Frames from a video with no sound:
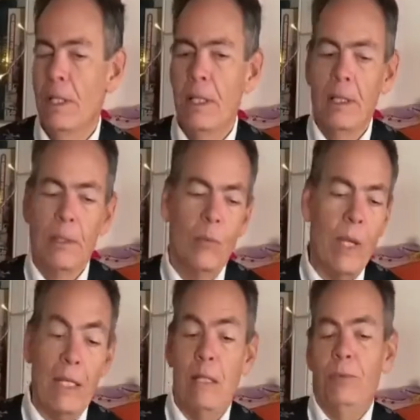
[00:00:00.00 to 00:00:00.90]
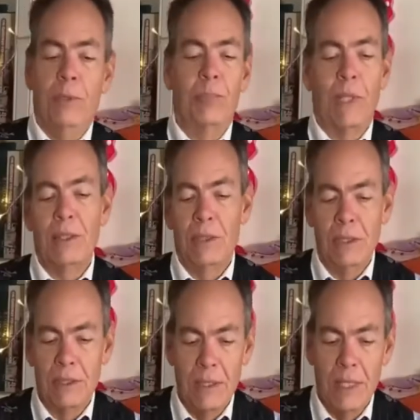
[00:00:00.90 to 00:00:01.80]
the white elephant
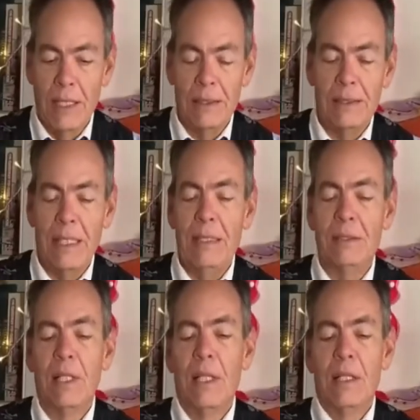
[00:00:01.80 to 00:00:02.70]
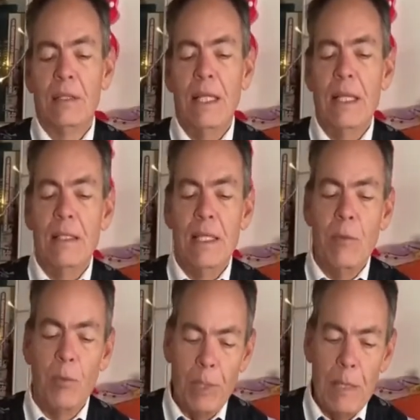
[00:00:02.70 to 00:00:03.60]
projects in the United States,
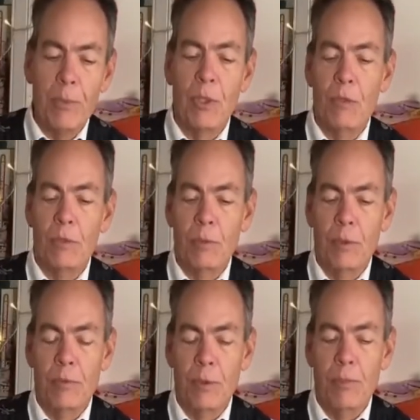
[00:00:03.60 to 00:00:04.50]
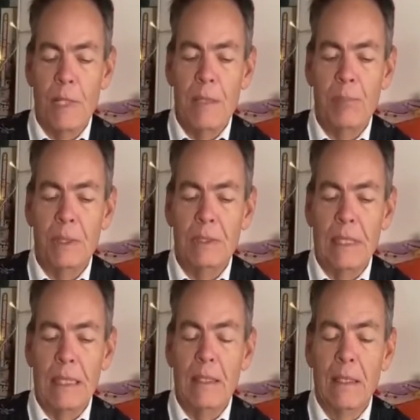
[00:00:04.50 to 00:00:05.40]
they were papered over with money
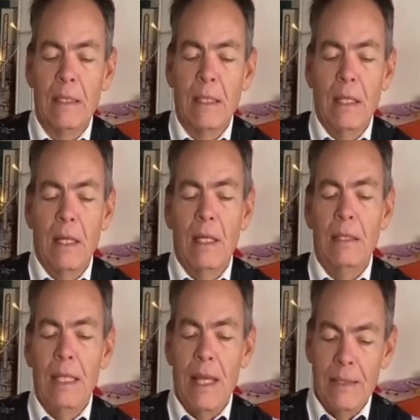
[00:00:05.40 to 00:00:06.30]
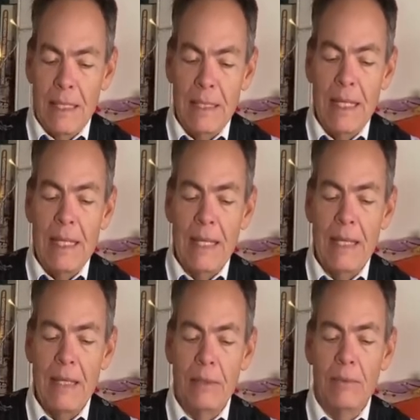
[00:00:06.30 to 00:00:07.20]
printing. And then they
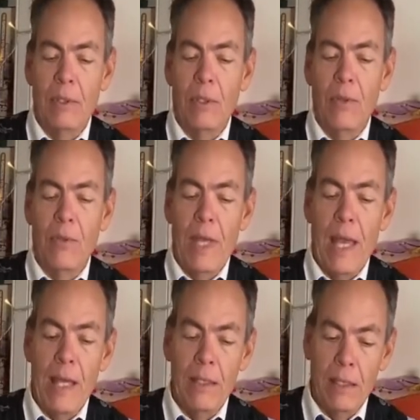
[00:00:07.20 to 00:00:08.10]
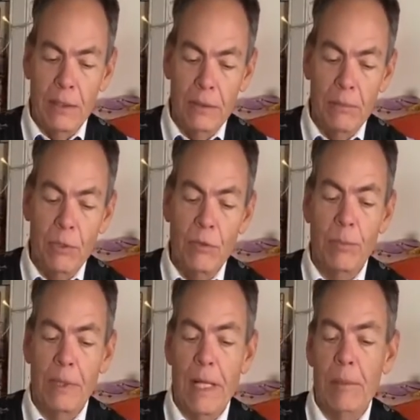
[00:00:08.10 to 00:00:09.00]
hit that
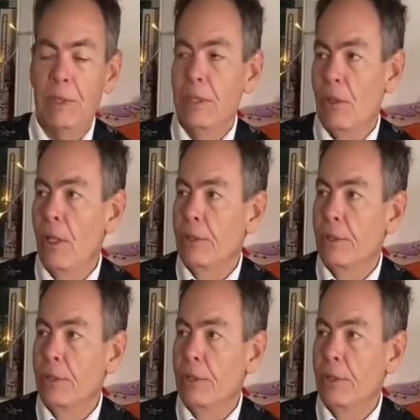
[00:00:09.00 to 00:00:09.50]
unmovable object